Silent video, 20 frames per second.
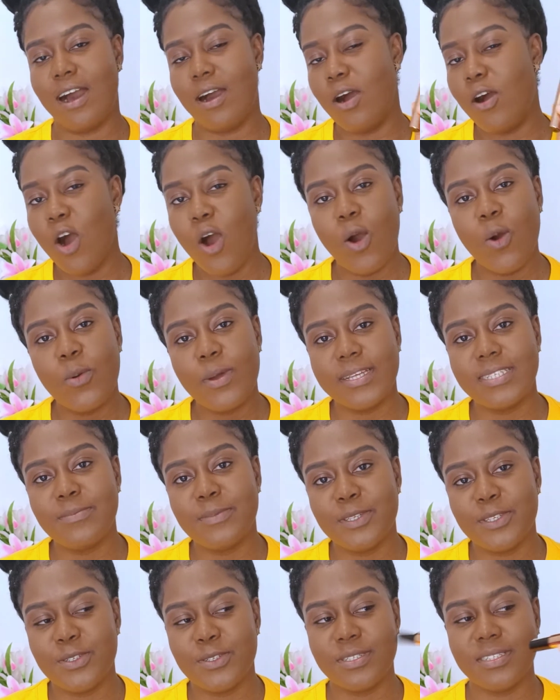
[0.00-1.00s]
always
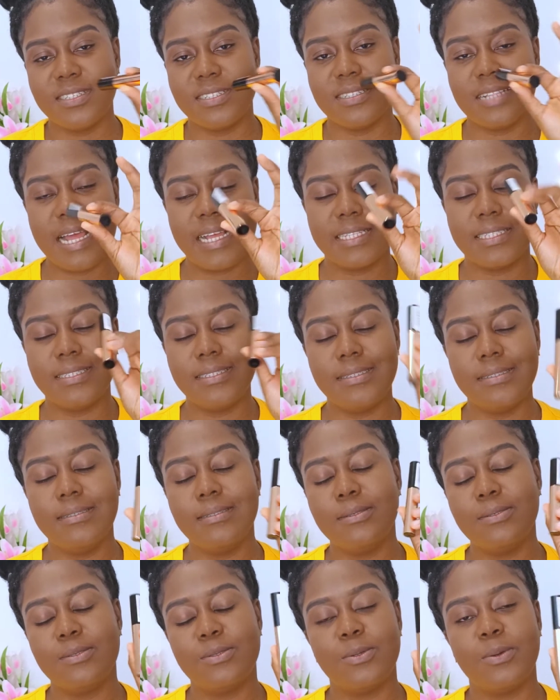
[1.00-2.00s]
been using. Like, this
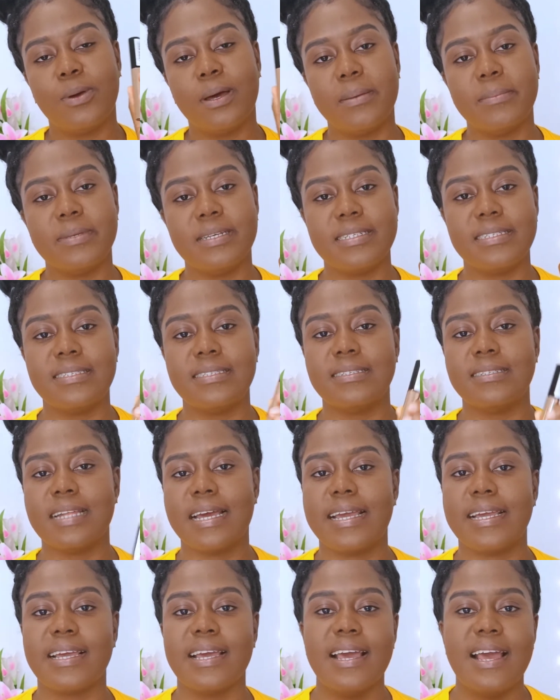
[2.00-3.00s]
is so amazing.
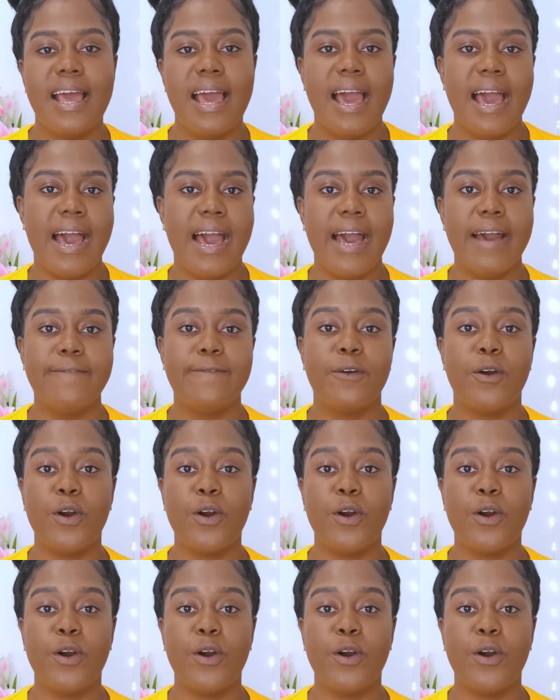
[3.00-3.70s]
Like, I have